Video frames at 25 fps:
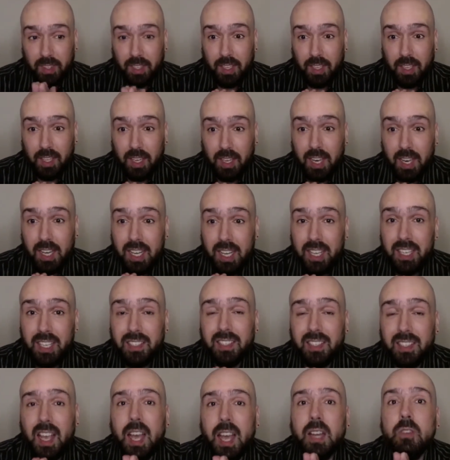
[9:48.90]
in
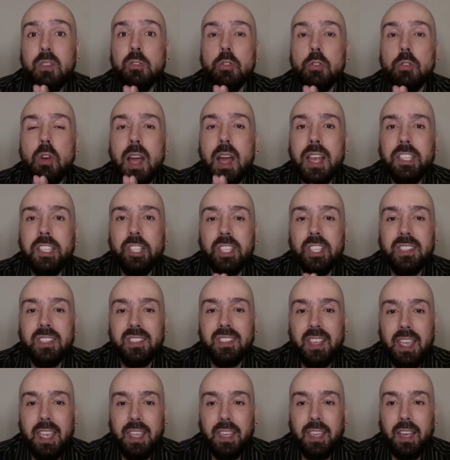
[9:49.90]
his unrighteous
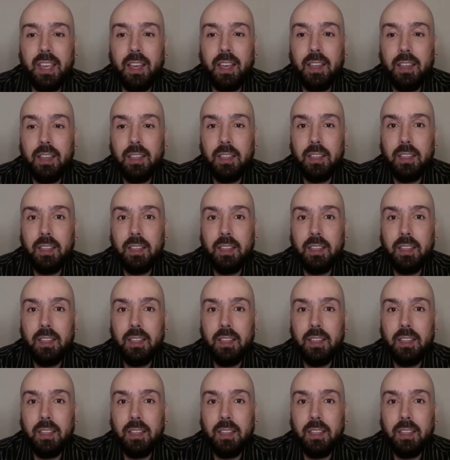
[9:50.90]
anger,